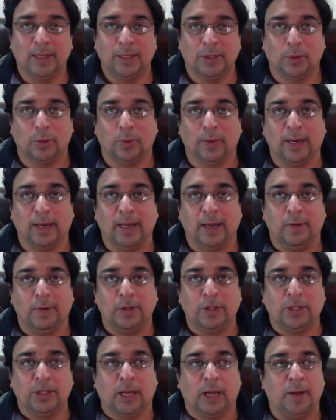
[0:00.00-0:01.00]
So when I
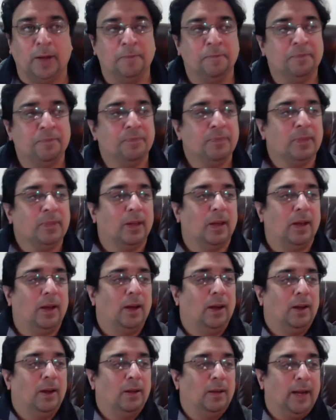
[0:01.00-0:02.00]
was
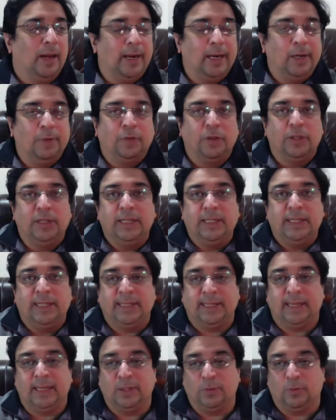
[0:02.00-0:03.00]
hired for
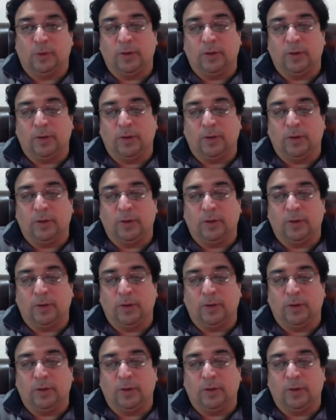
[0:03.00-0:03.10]
DigiSkills,